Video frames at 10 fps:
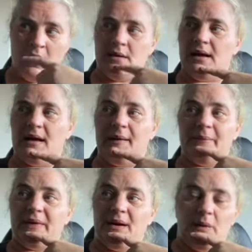I
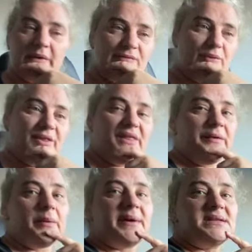will give you a
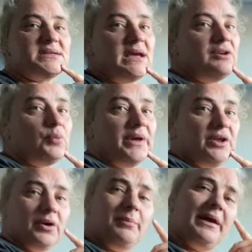theory-based standard where you
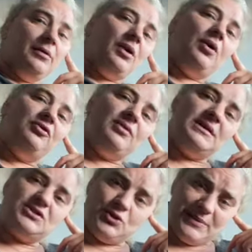compare and
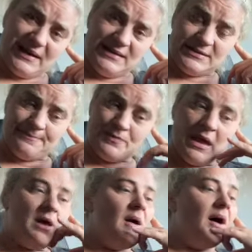contrast 2 plays.
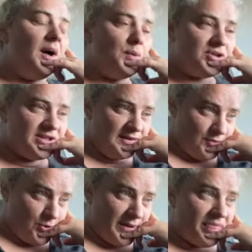I will just have to
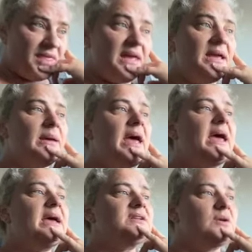put my thinking
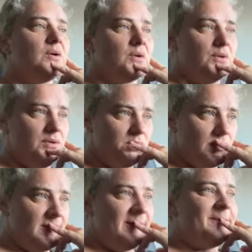hat on
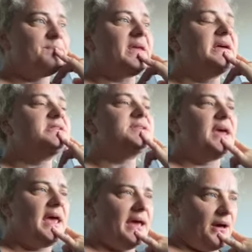as to
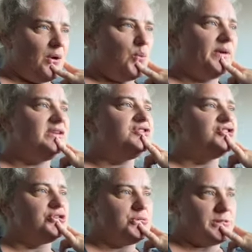how we
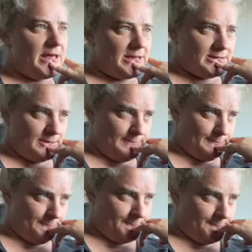do that.
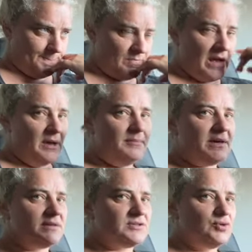
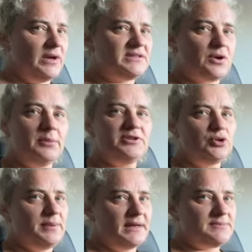Because it's got to be 2
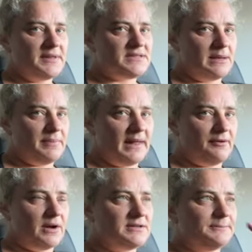plays by the same
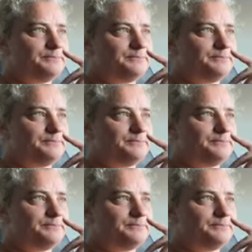playwright.